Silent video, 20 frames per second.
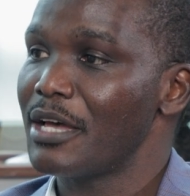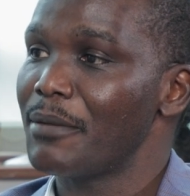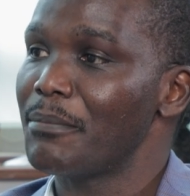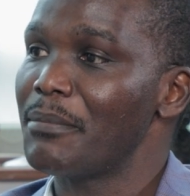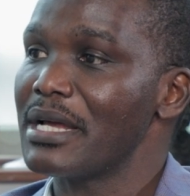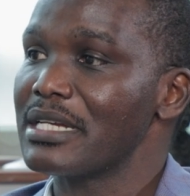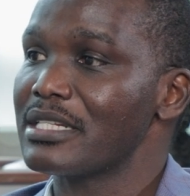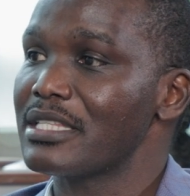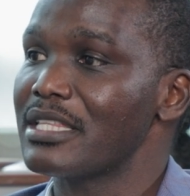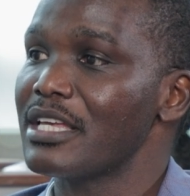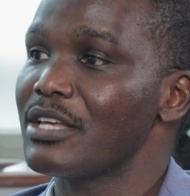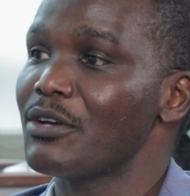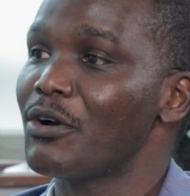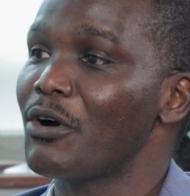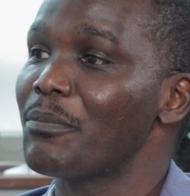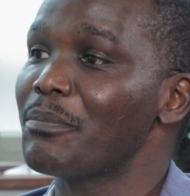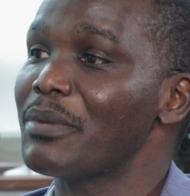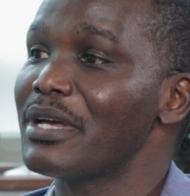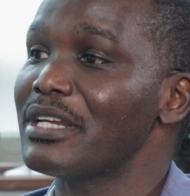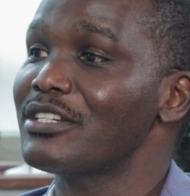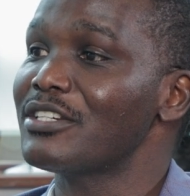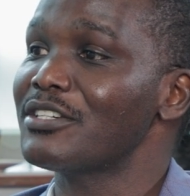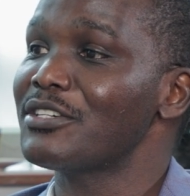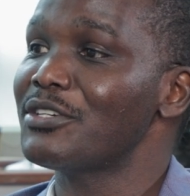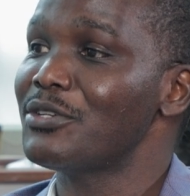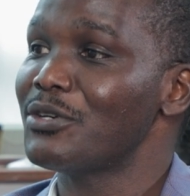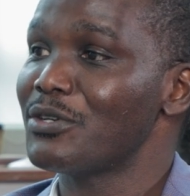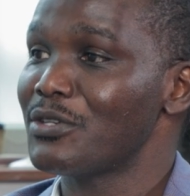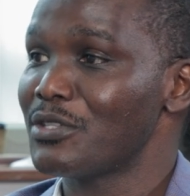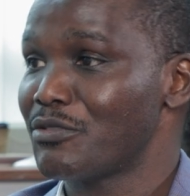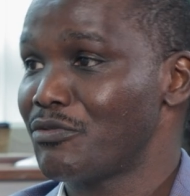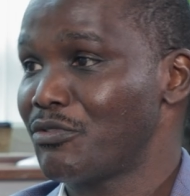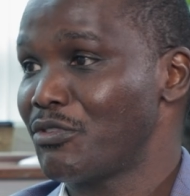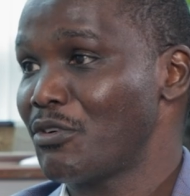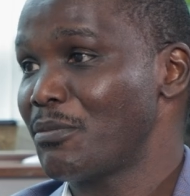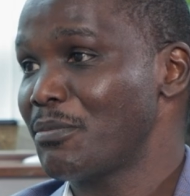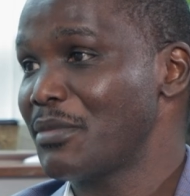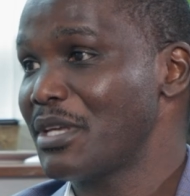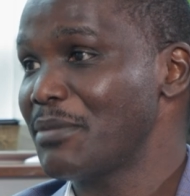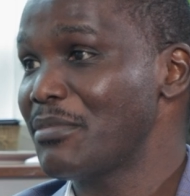But they opened doors
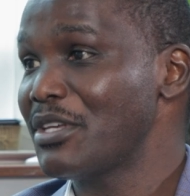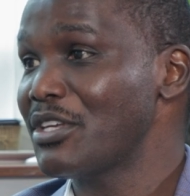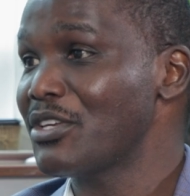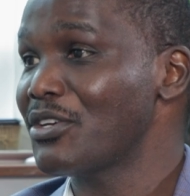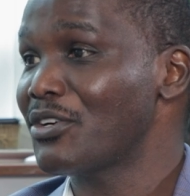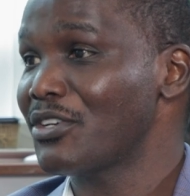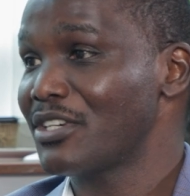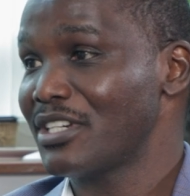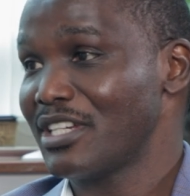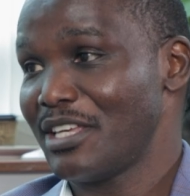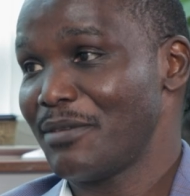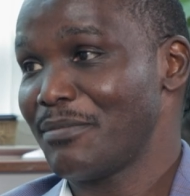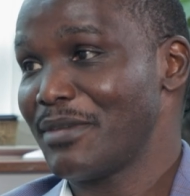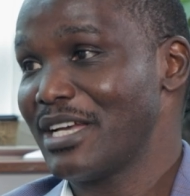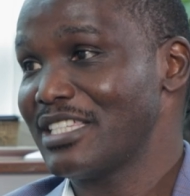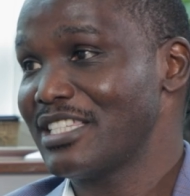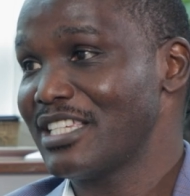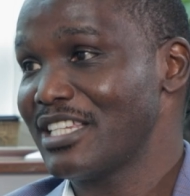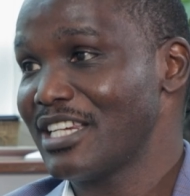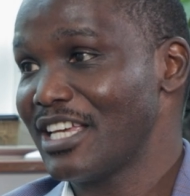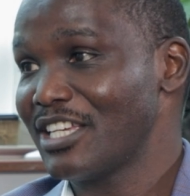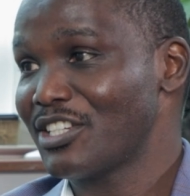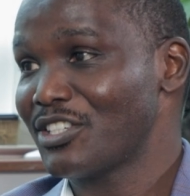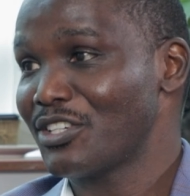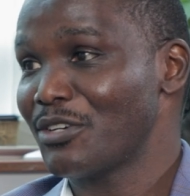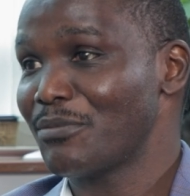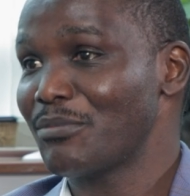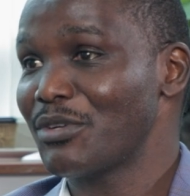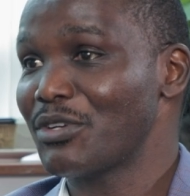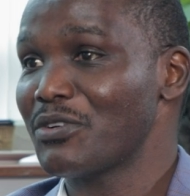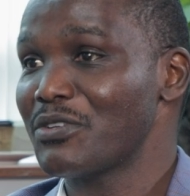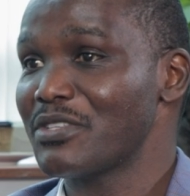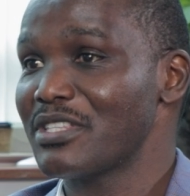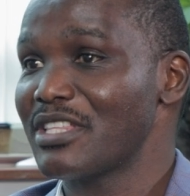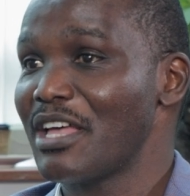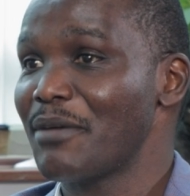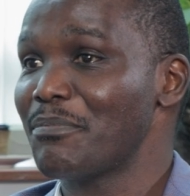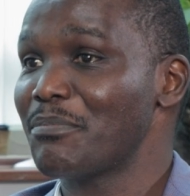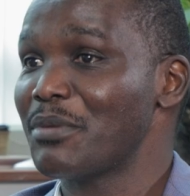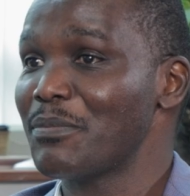for me beyond imagination, because
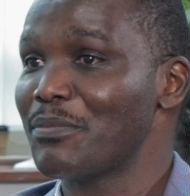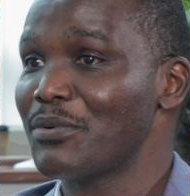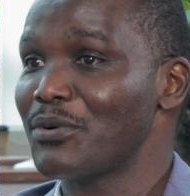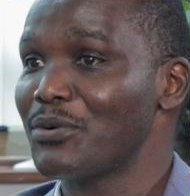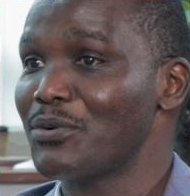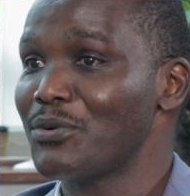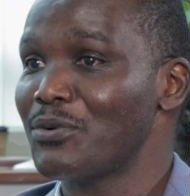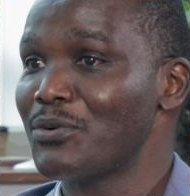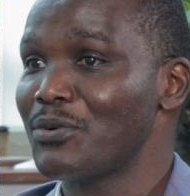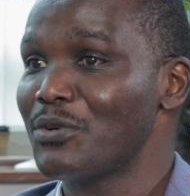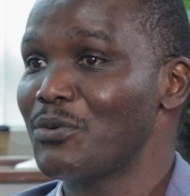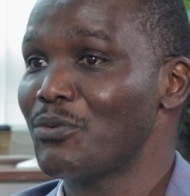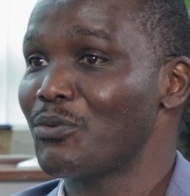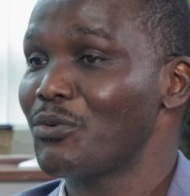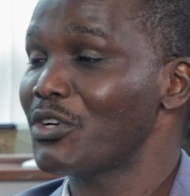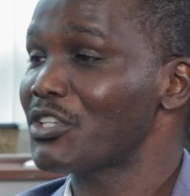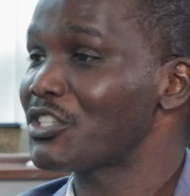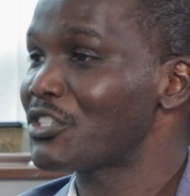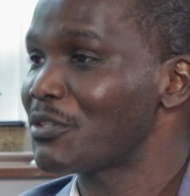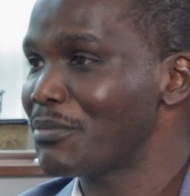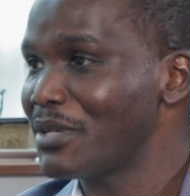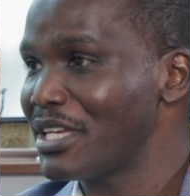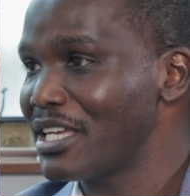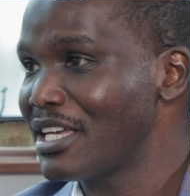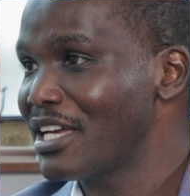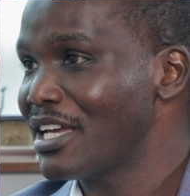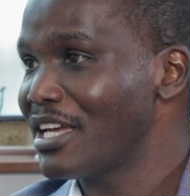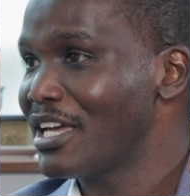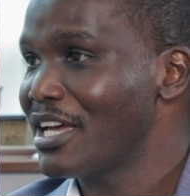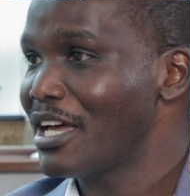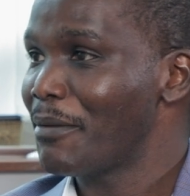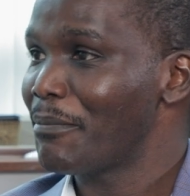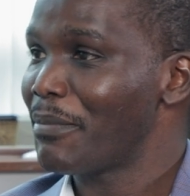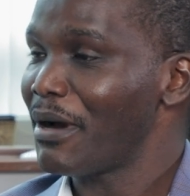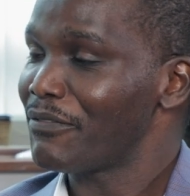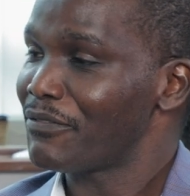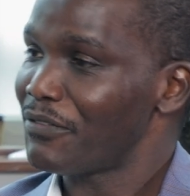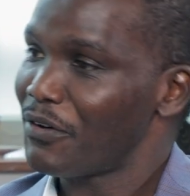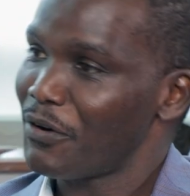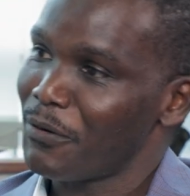there are people who would watch me
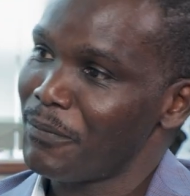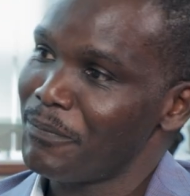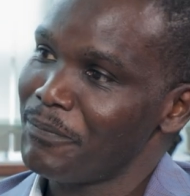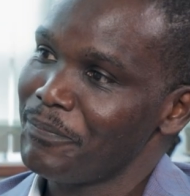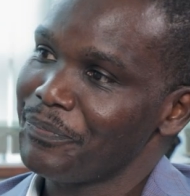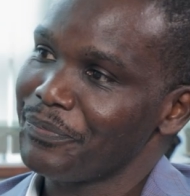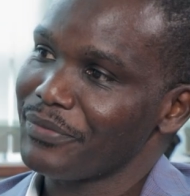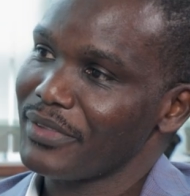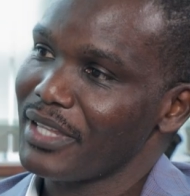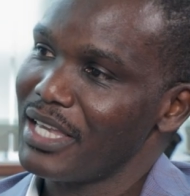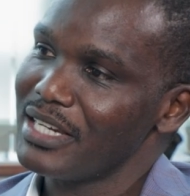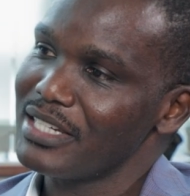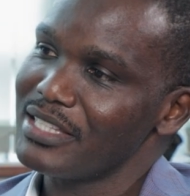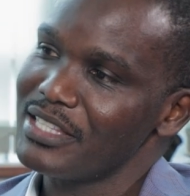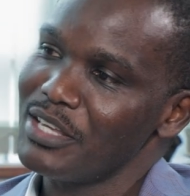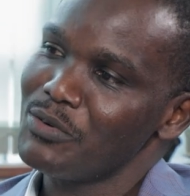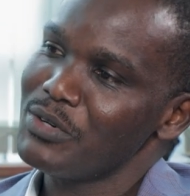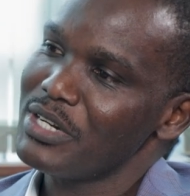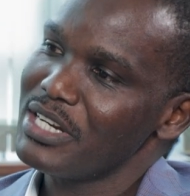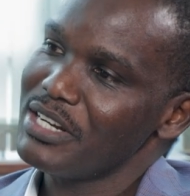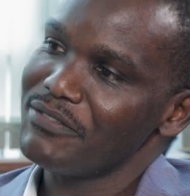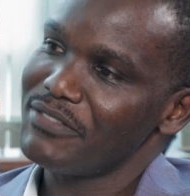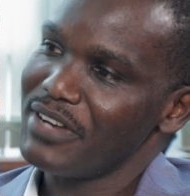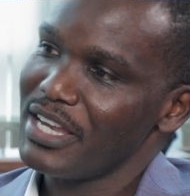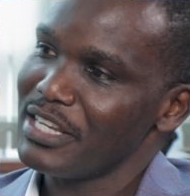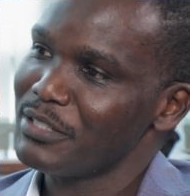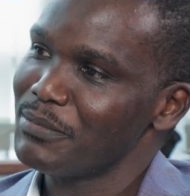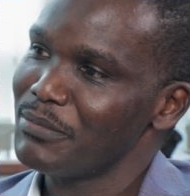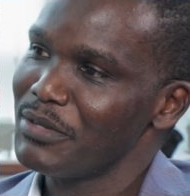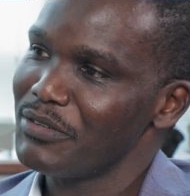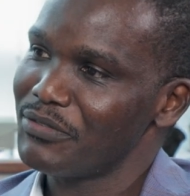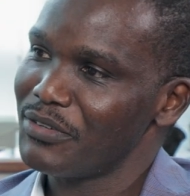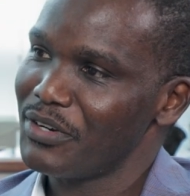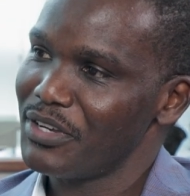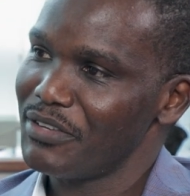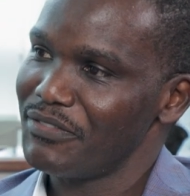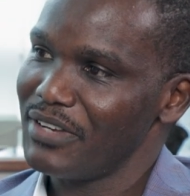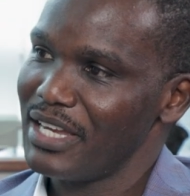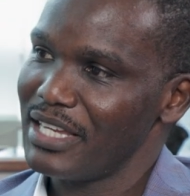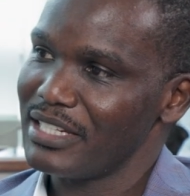perform and they would invite me for
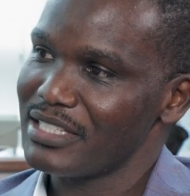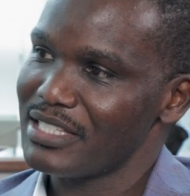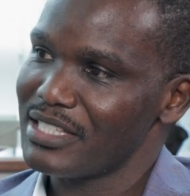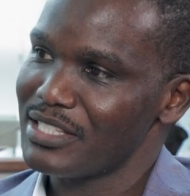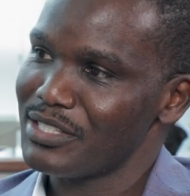events.